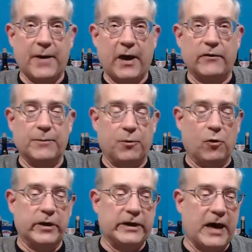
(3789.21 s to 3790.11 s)
out in the
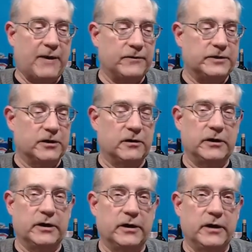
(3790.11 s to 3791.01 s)
employee
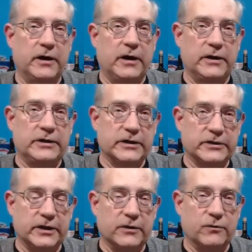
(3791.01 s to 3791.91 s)
cafeteria at
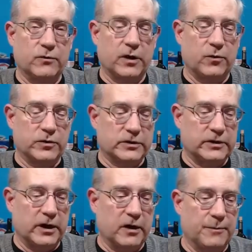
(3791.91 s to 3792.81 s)
Disney when I wasn't there,